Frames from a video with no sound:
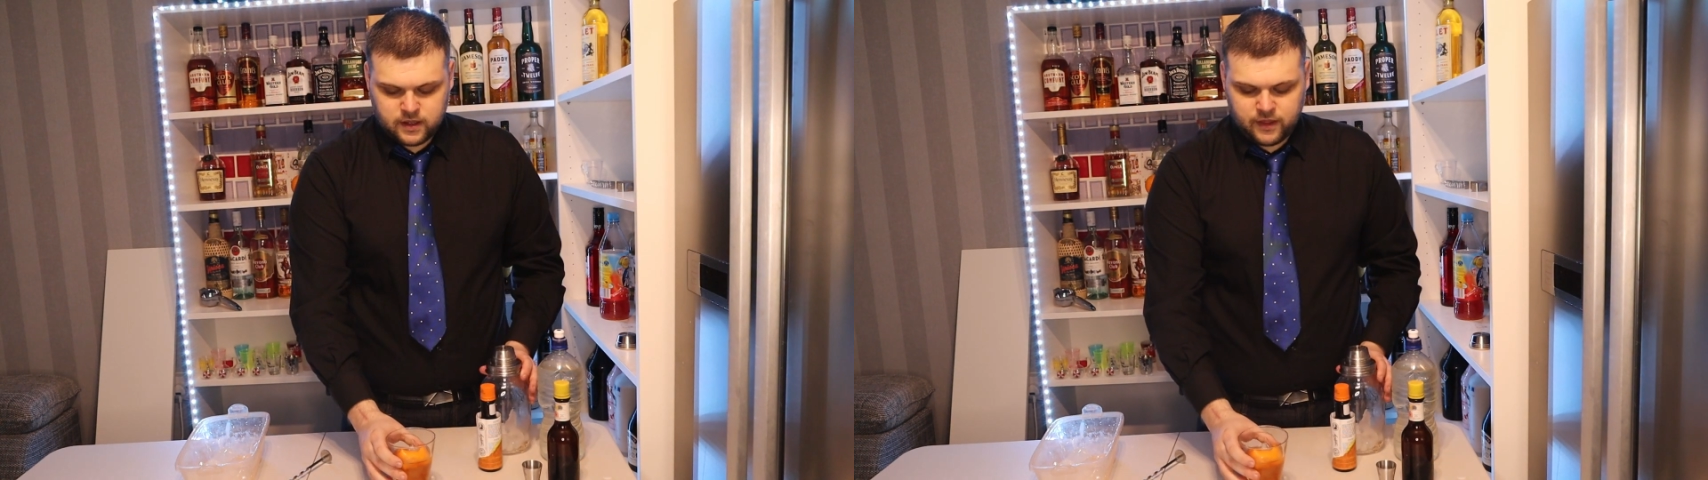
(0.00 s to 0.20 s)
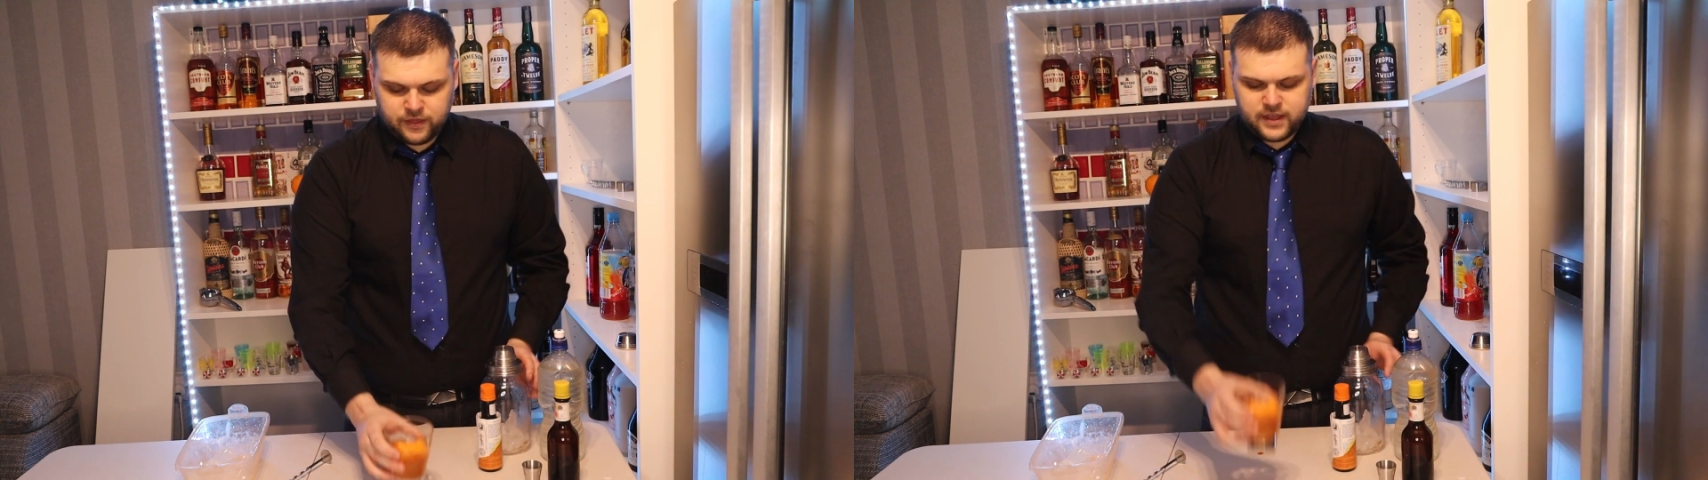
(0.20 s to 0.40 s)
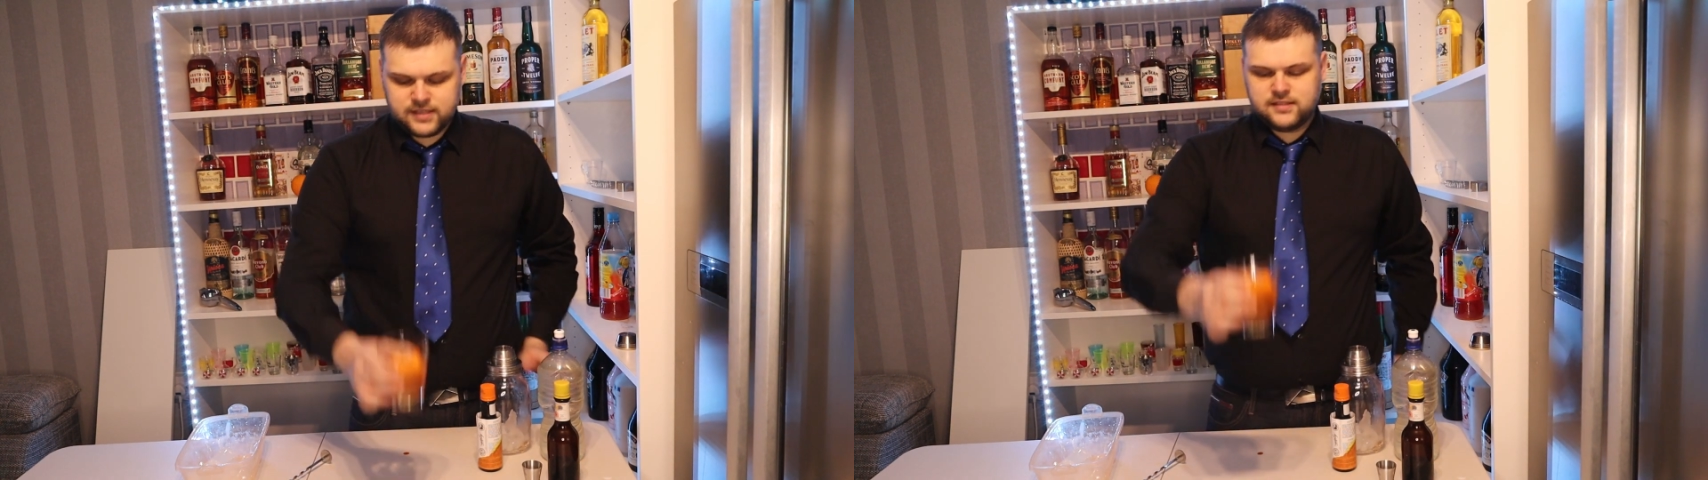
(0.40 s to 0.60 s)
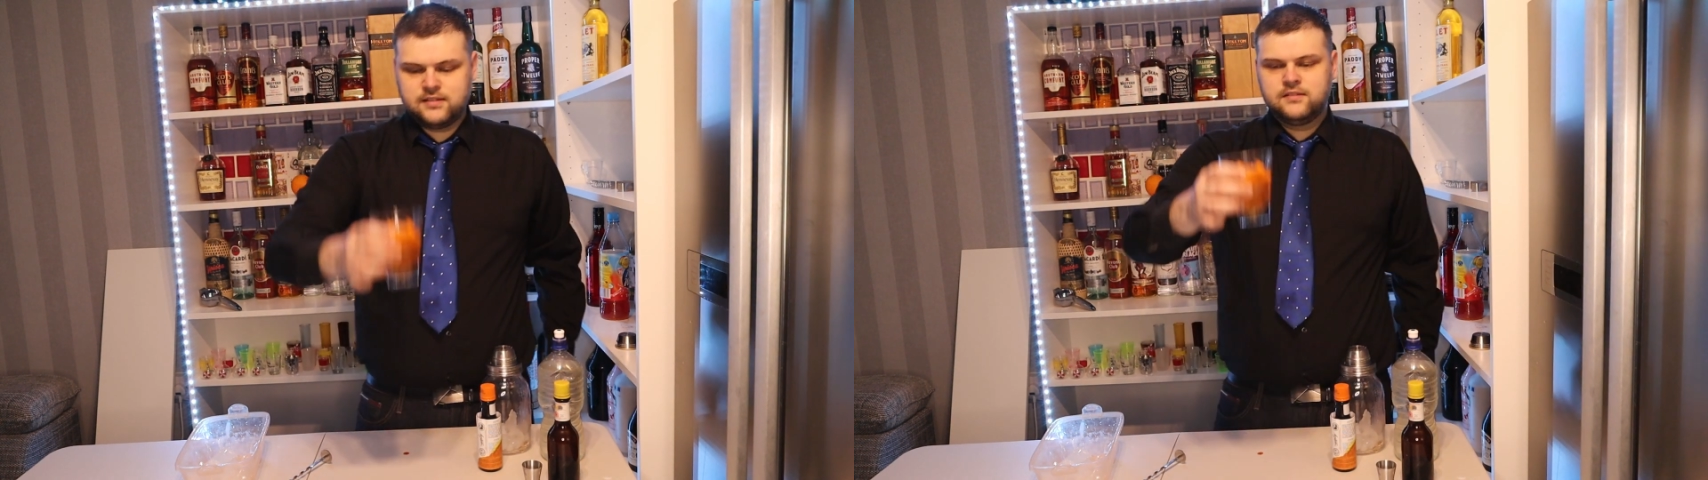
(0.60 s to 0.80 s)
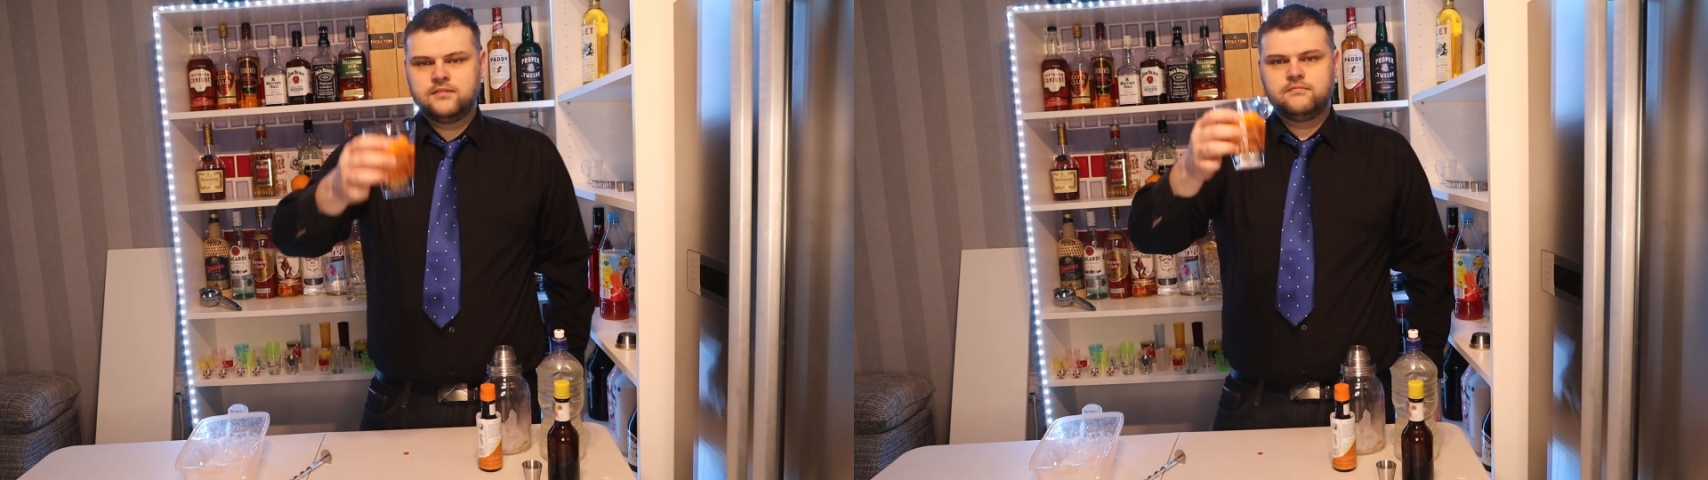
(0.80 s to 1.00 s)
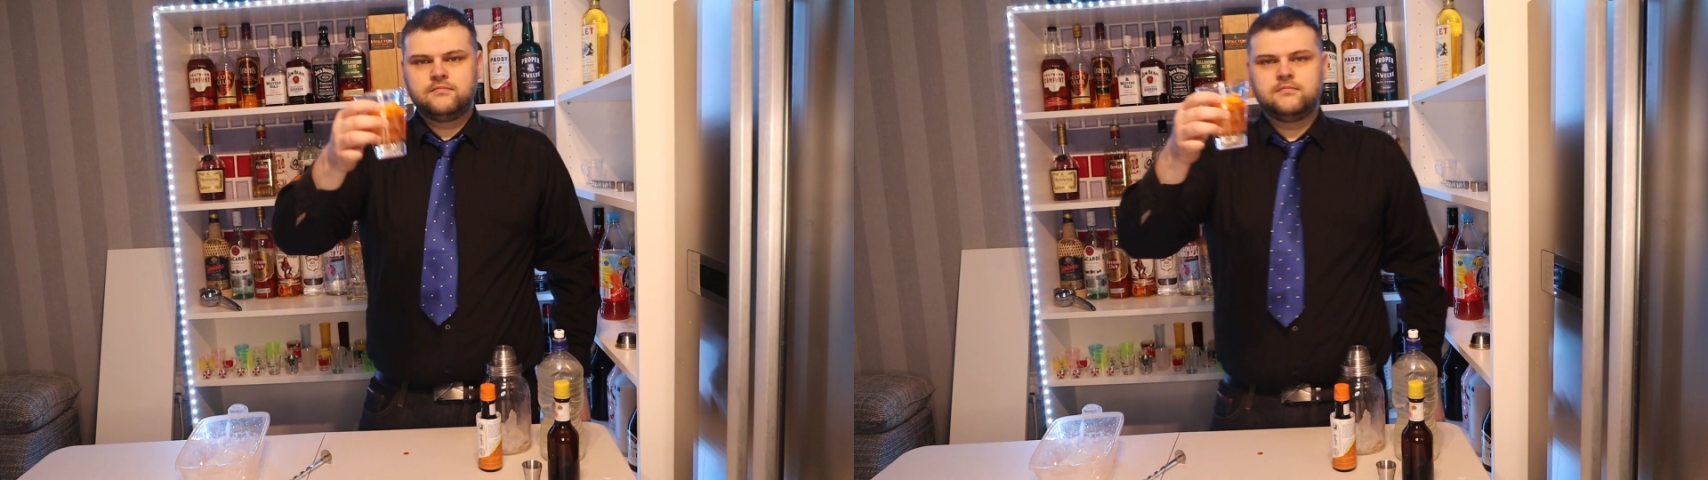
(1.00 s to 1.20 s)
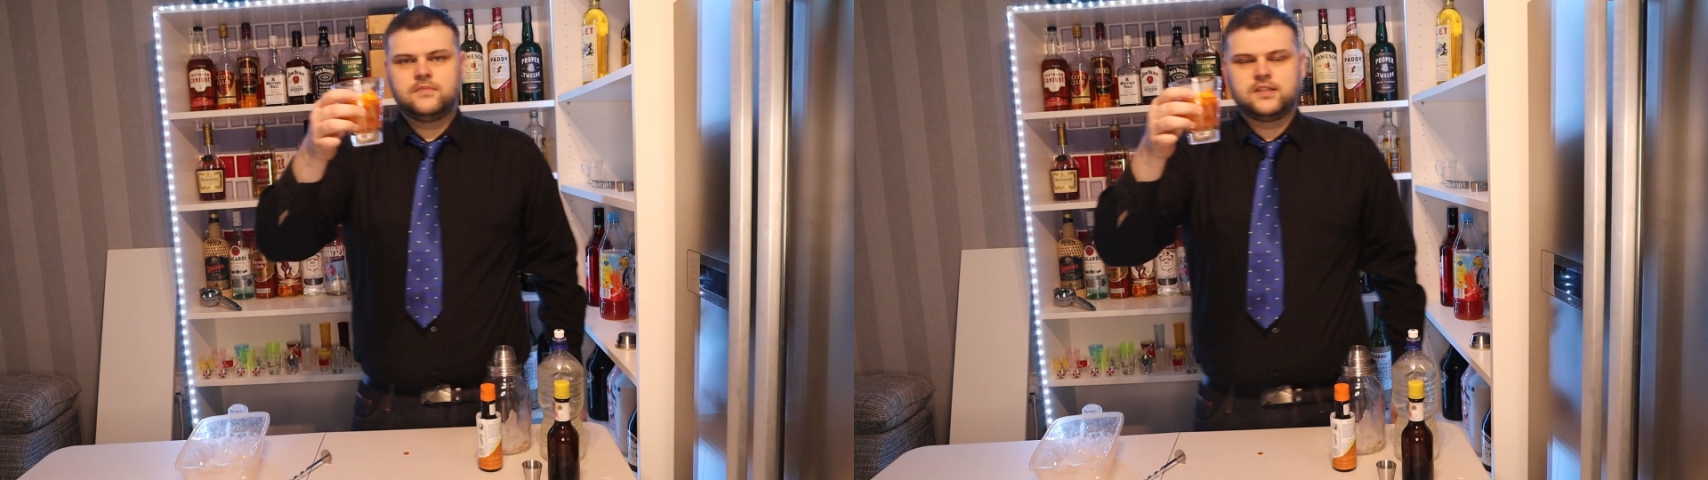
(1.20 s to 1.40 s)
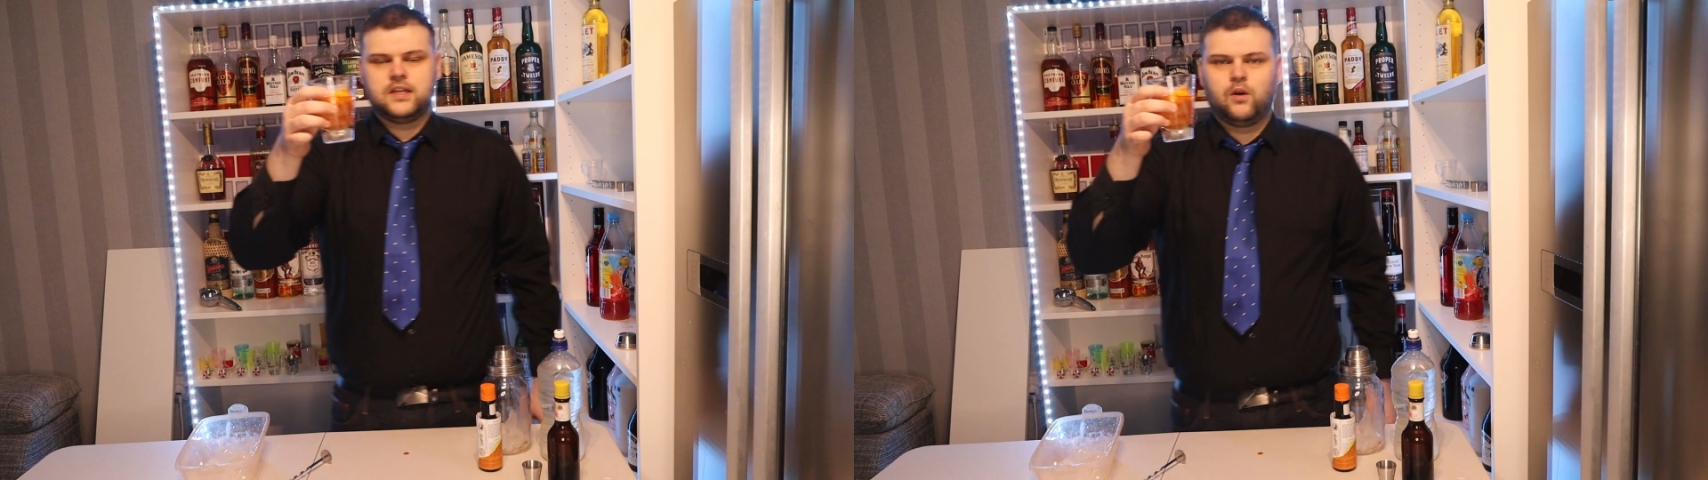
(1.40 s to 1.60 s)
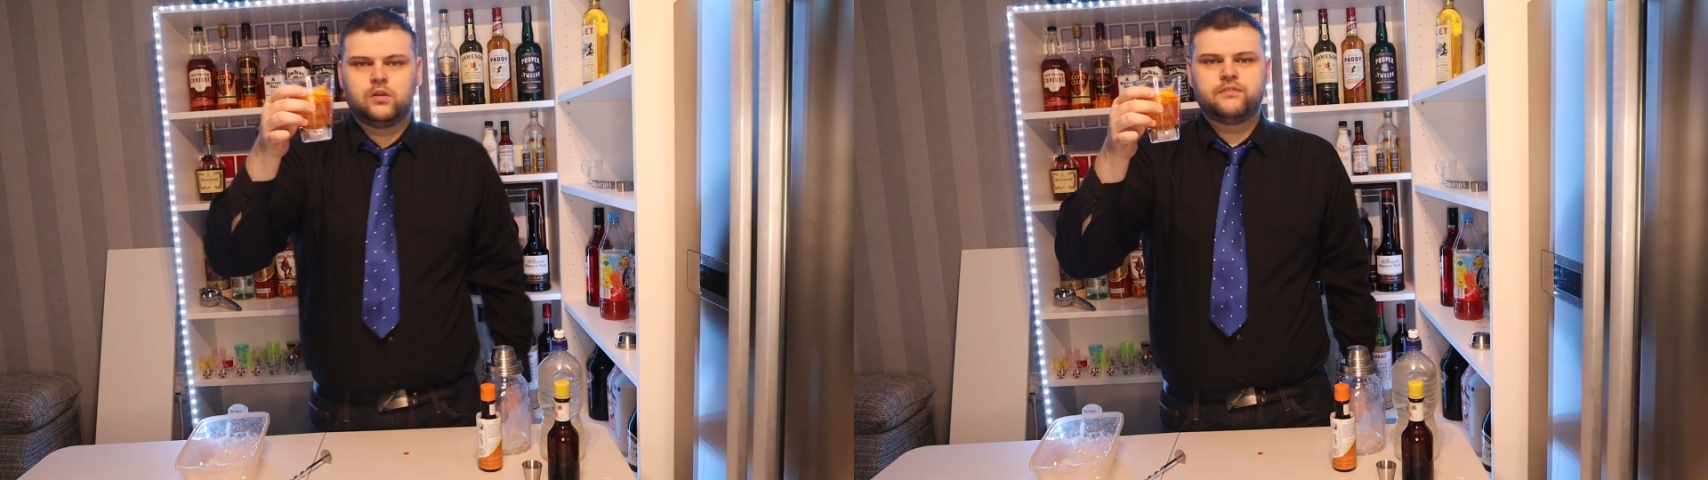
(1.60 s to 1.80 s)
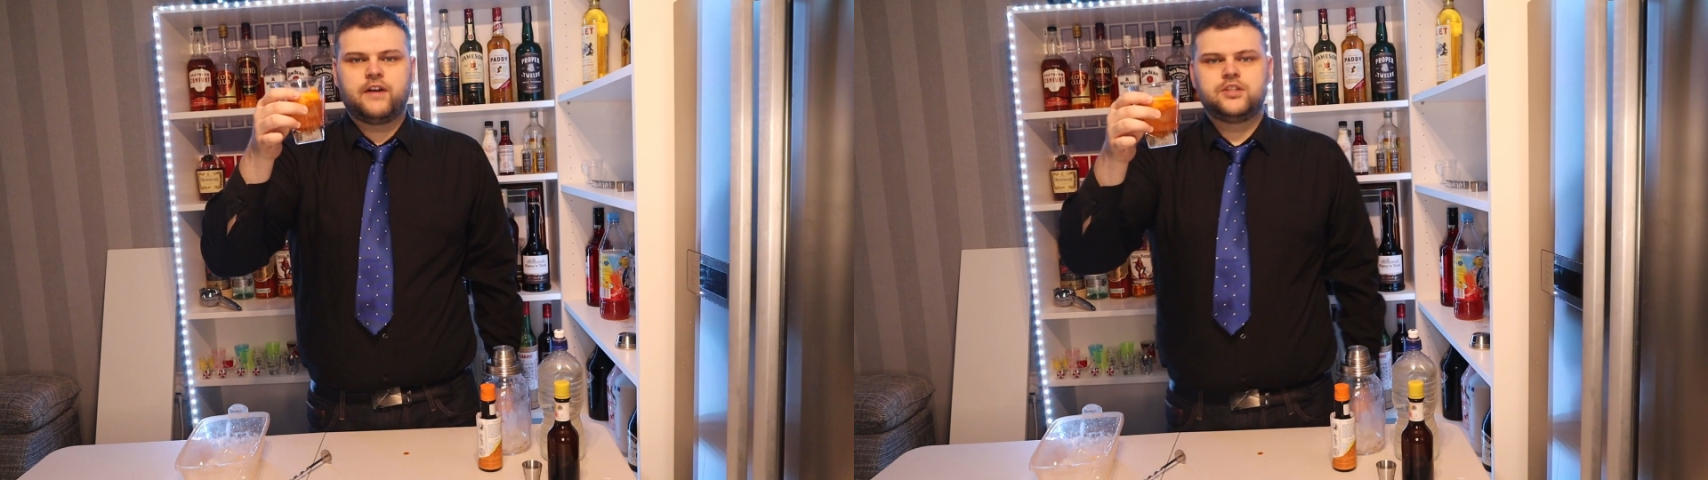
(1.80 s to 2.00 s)
And this is the
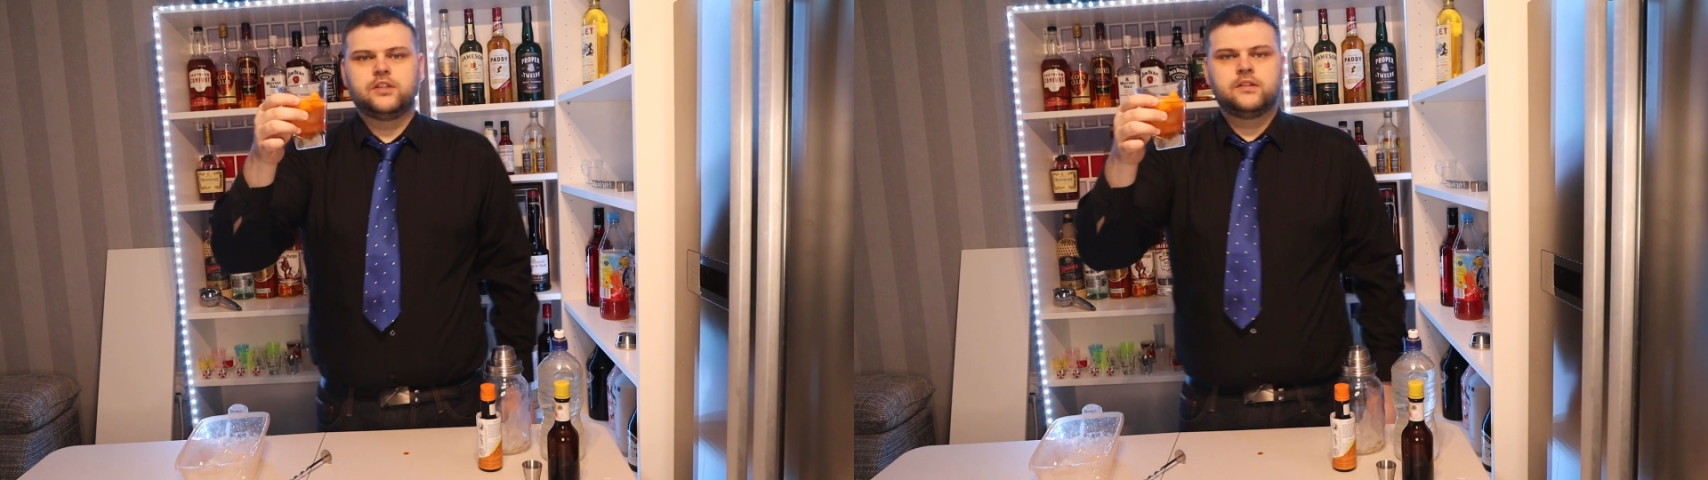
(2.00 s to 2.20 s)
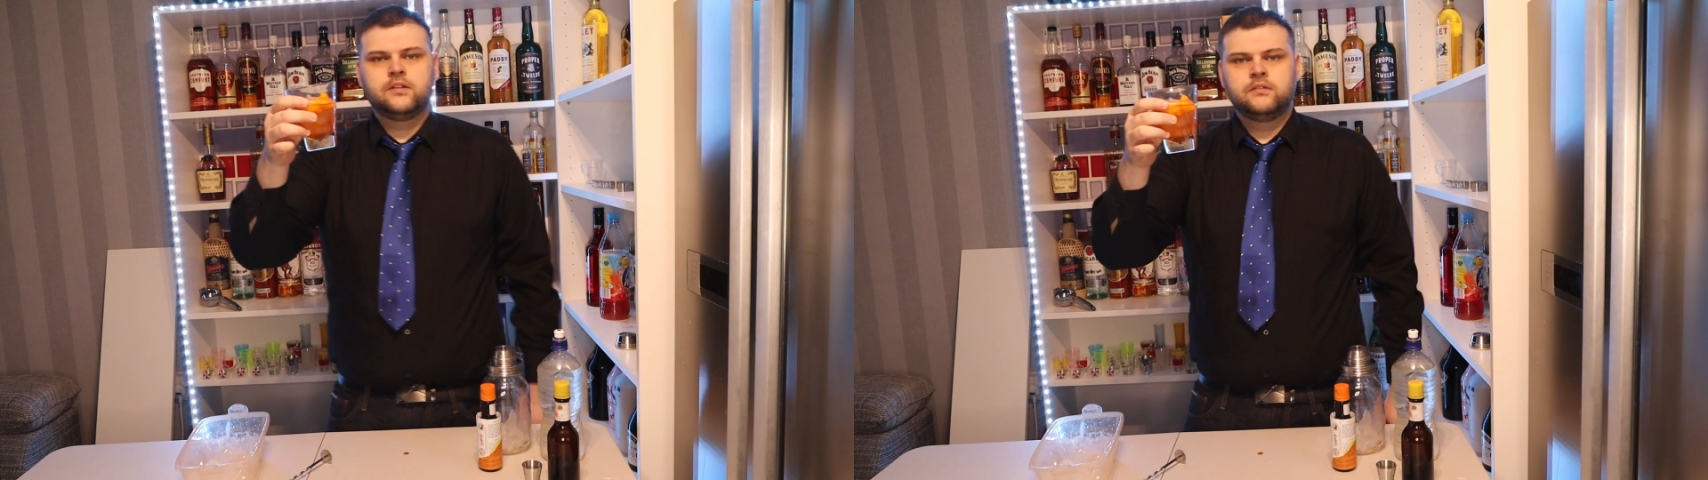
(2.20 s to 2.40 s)
old fashioned.